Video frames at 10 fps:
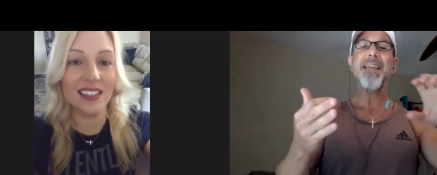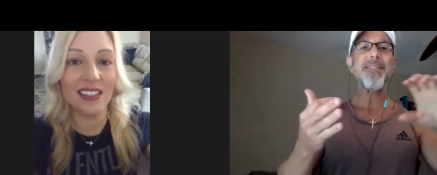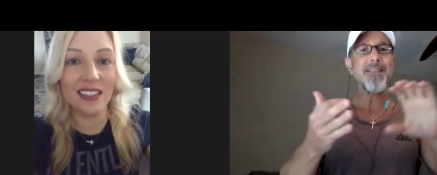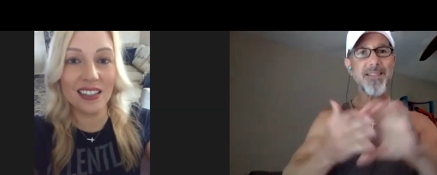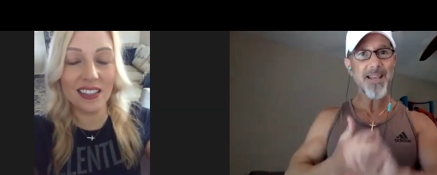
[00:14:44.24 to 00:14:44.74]

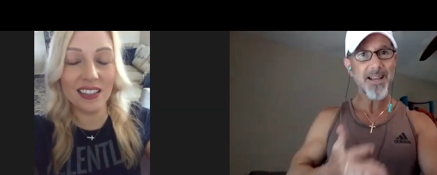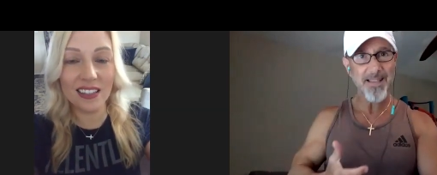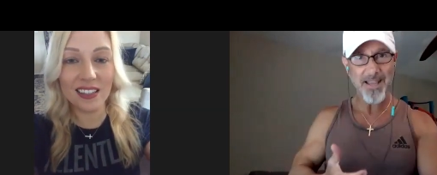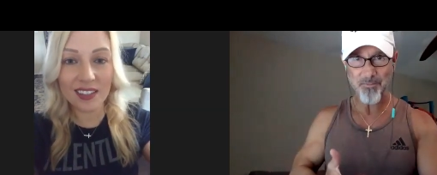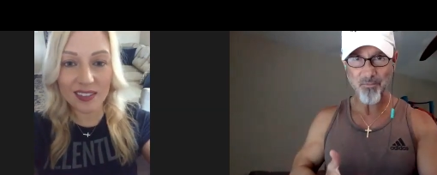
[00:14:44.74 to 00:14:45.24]
Speaker 1: and the
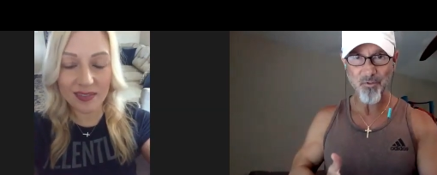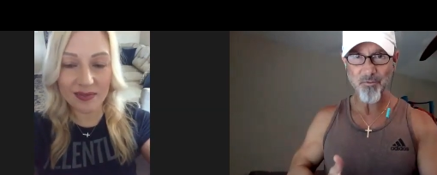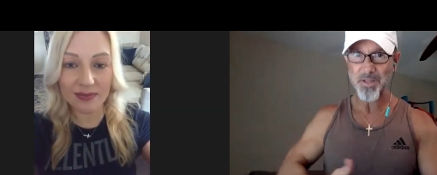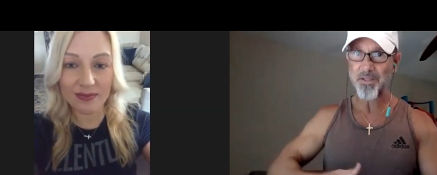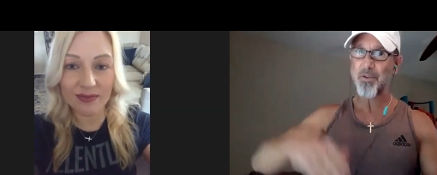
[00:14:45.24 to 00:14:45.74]
cellulite
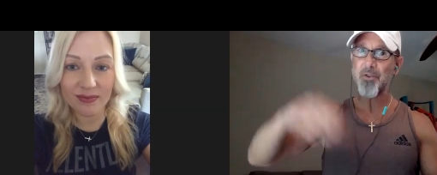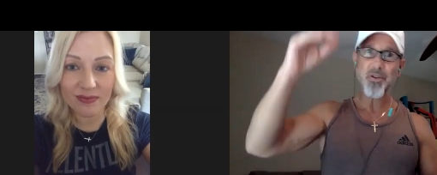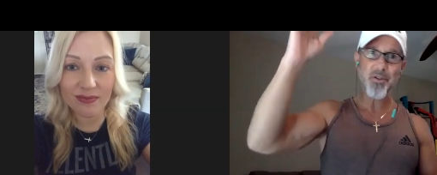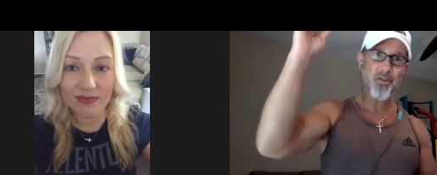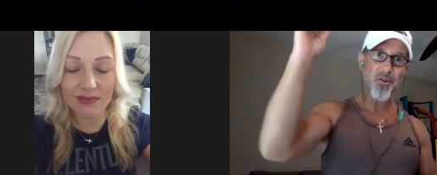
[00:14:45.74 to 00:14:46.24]
improvements. So
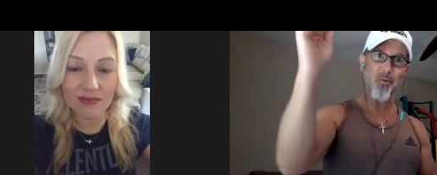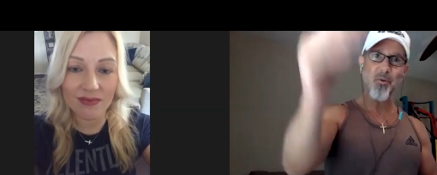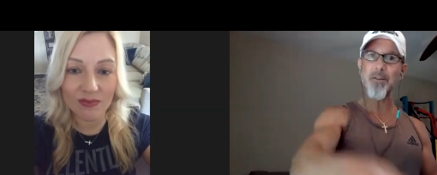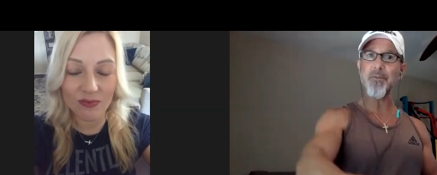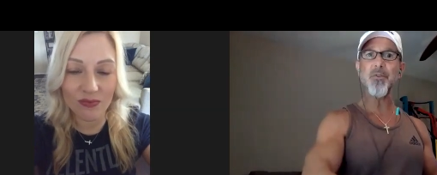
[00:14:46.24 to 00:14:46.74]
you can
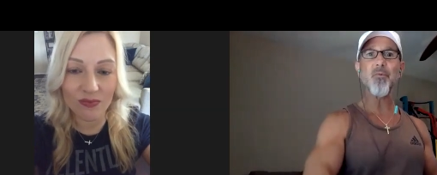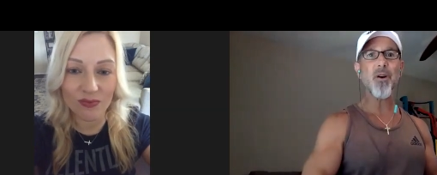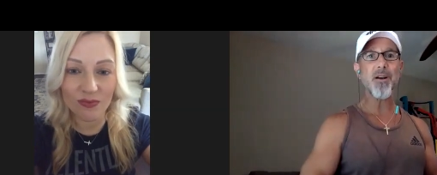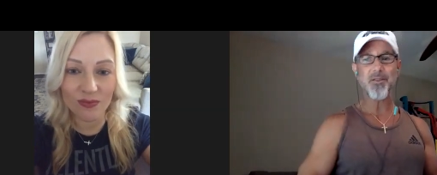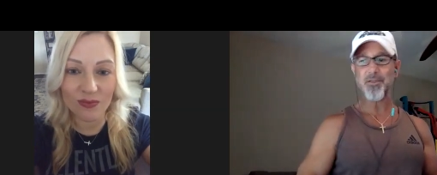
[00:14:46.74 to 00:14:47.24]
start wherever you
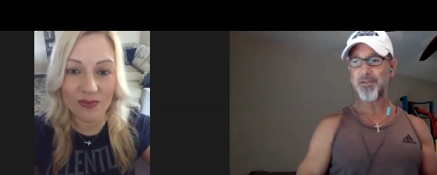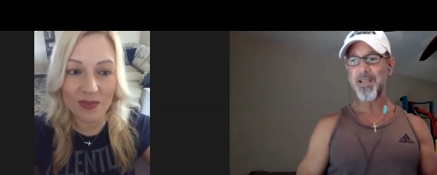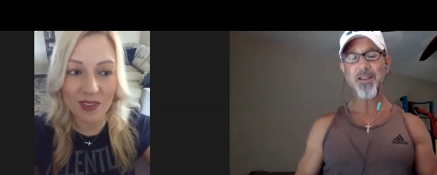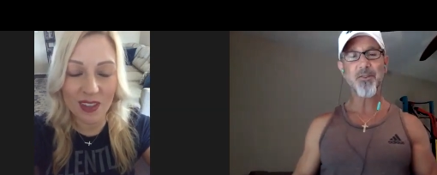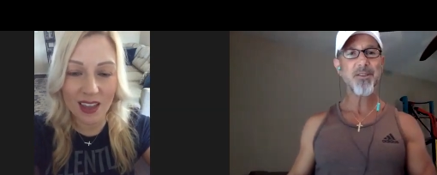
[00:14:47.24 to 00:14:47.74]
want and just
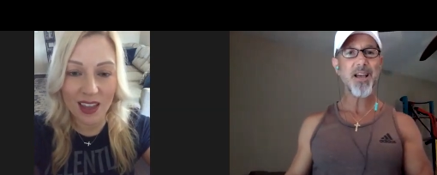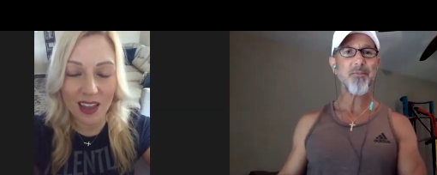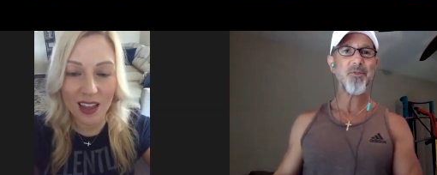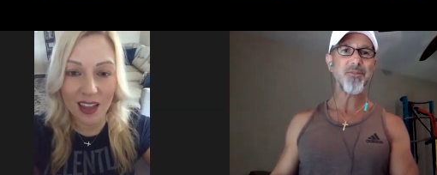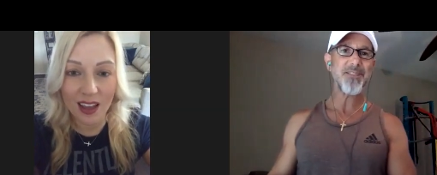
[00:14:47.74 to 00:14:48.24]
take your
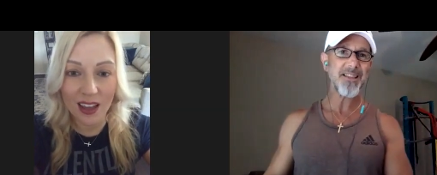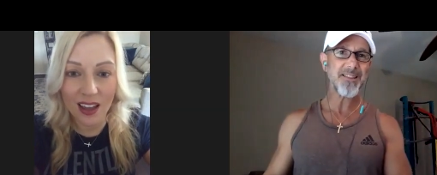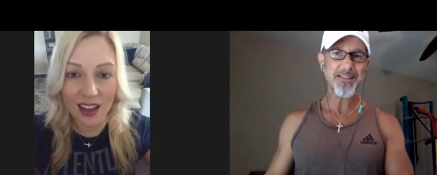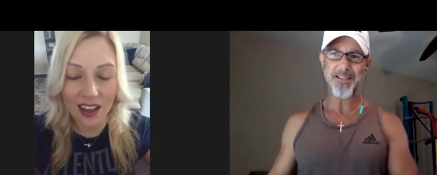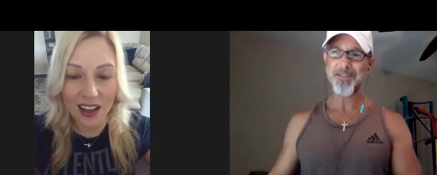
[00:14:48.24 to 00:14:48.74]
time going
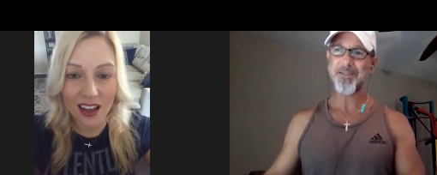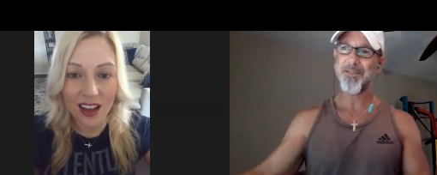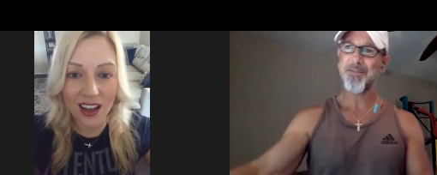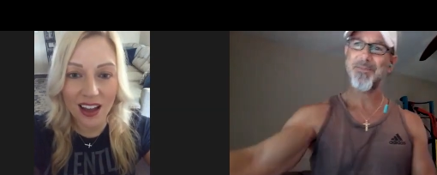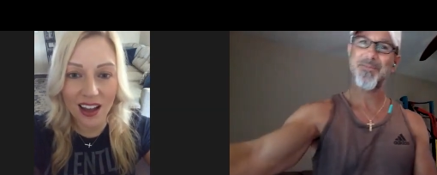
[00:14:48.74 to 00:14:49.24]
down the
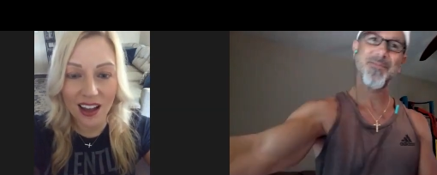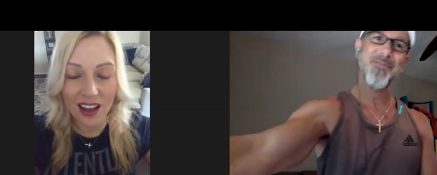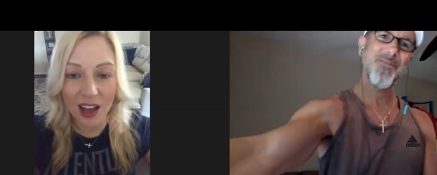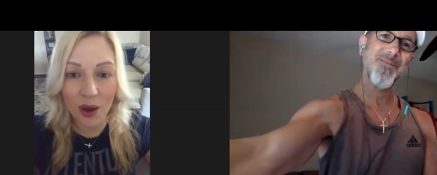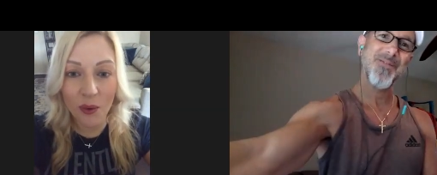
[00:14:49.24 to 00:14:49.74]
list.
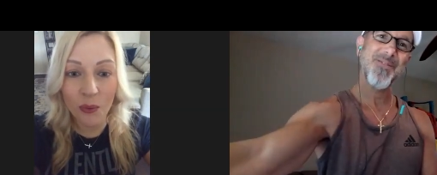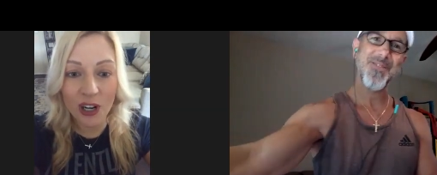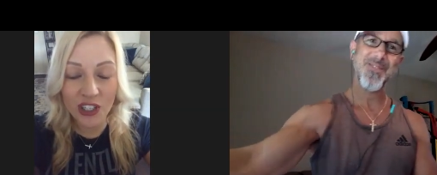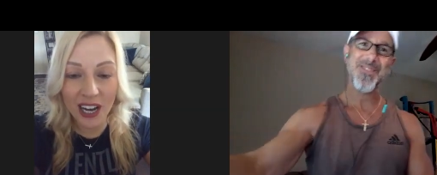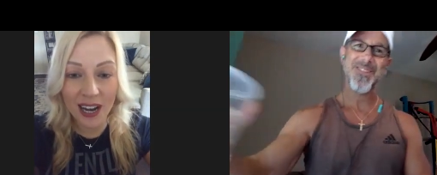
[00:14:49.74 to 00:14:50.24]
Speaker 2: Oh,
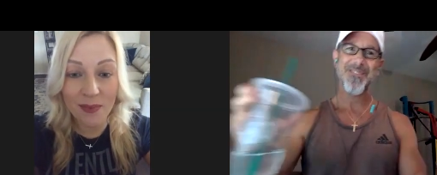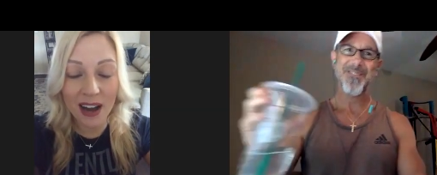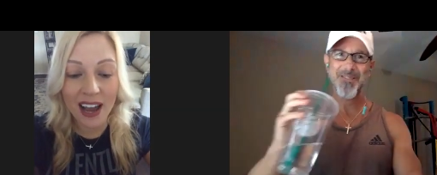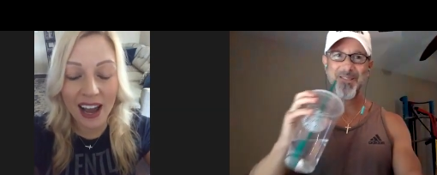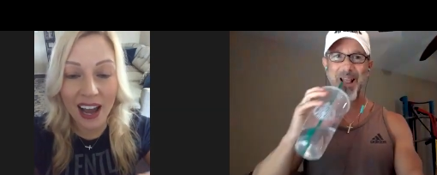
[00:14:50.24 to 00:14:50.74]
which I
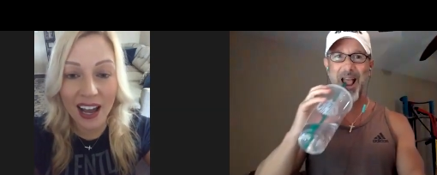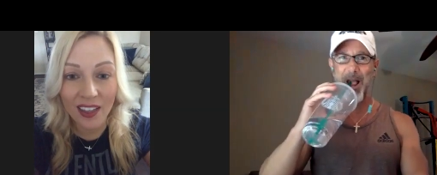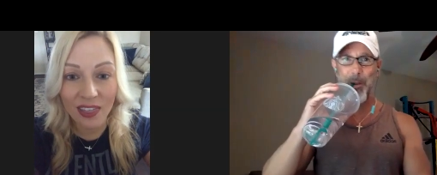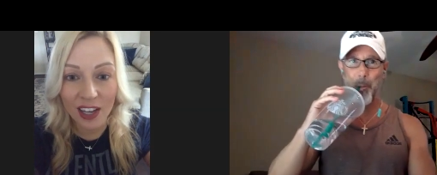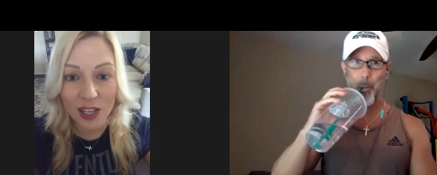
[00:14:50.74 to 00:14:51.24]
might
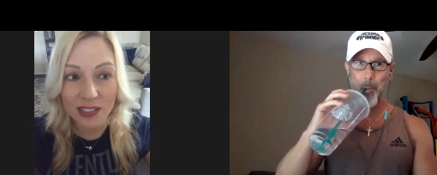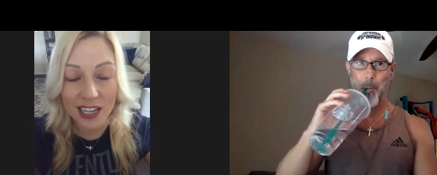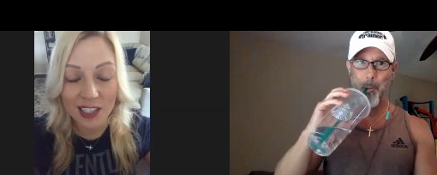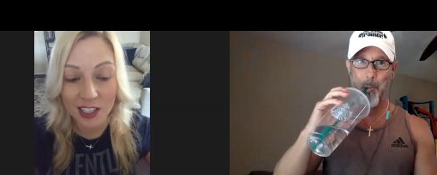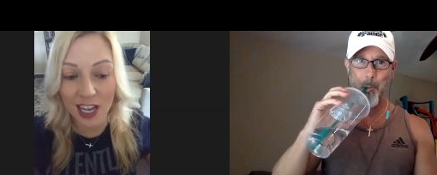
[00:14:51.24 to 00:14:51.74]
add that you
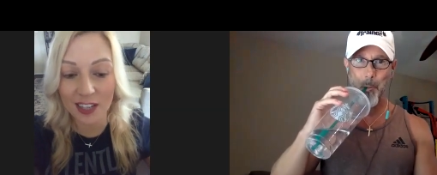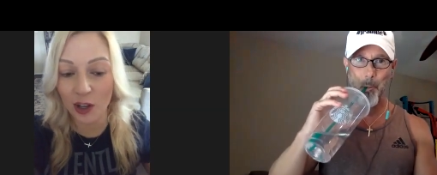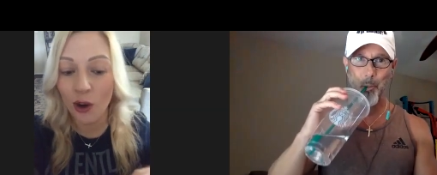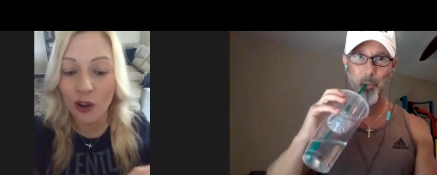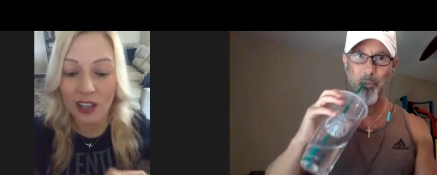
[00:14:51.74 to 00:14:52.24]
said it's a it's
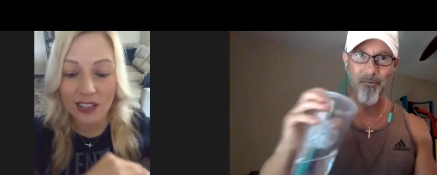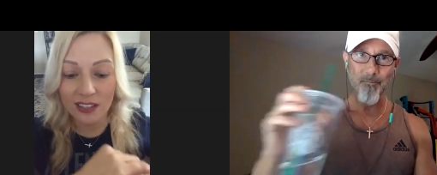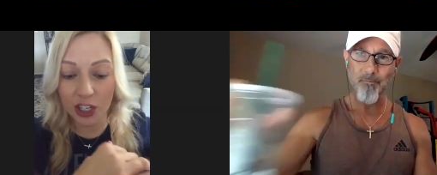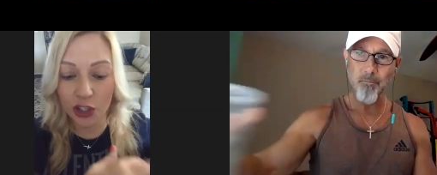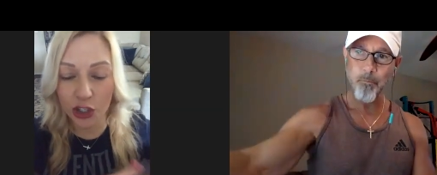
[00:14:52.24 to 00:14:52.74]
a
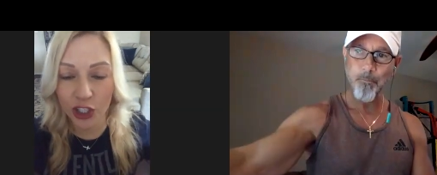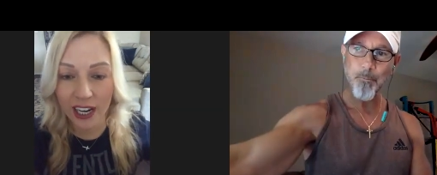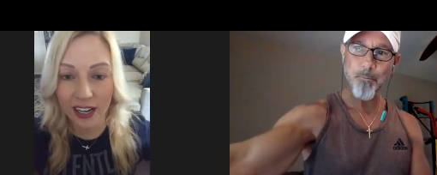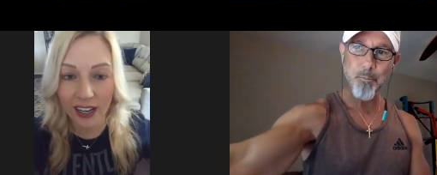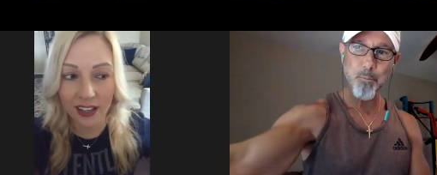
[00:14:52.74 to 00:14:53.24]
holistic
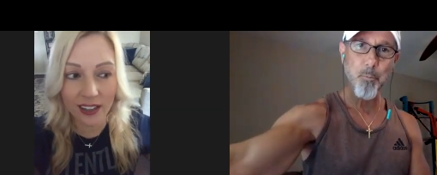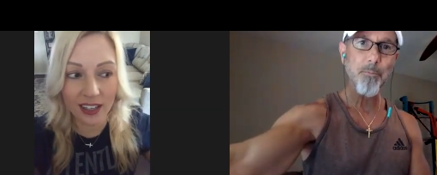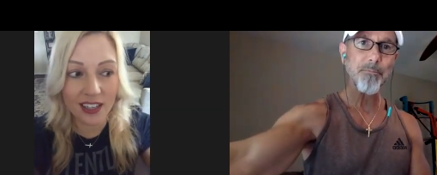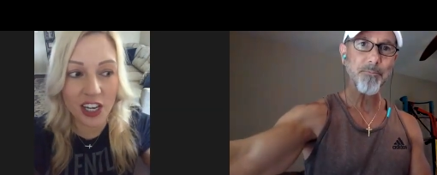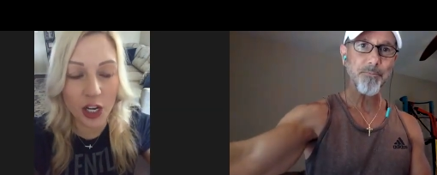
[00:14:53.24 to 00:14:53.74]
training.
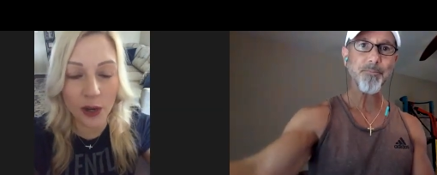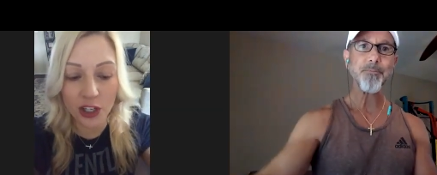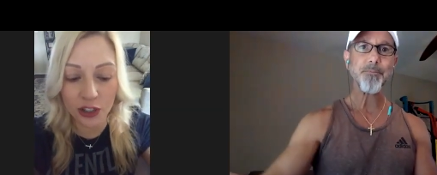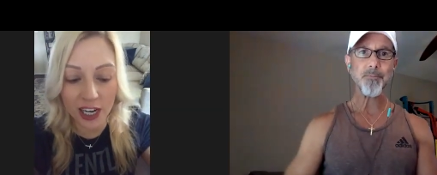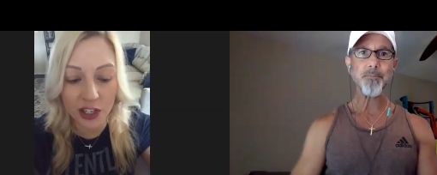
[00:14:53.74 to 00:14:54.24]
It you know
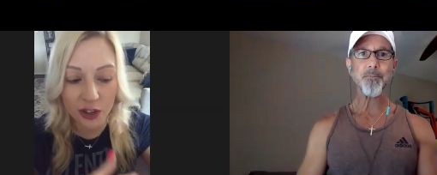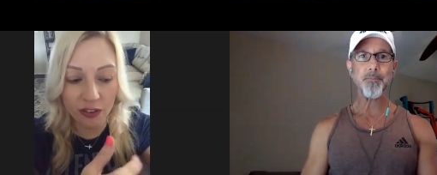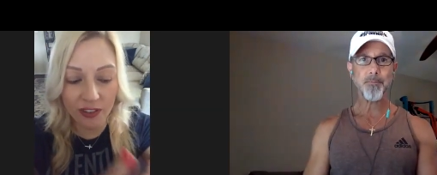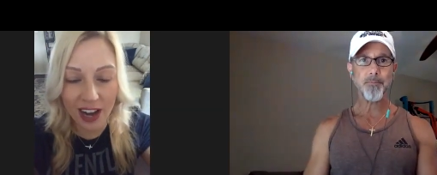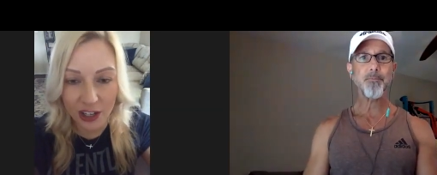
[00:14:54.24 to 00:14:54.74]
it trains
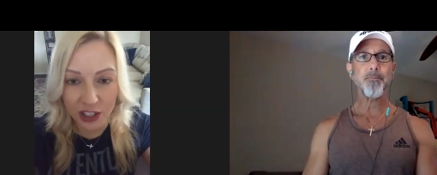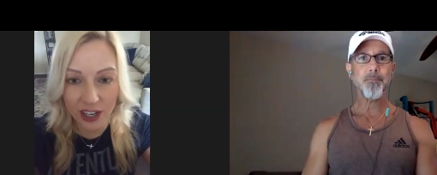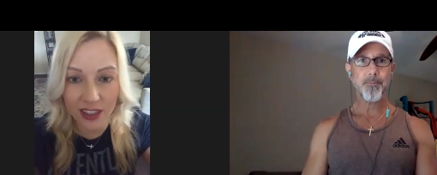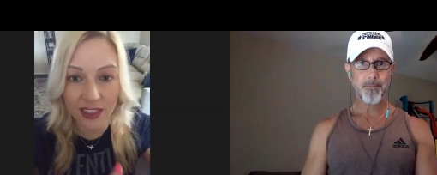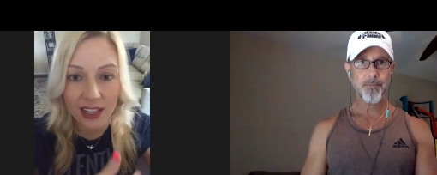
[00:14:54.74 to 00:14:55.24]
your
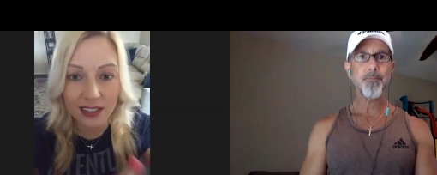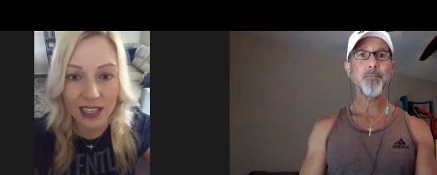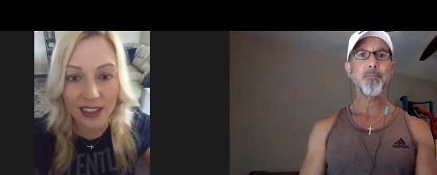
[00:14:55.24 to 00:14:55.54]
fascia and things like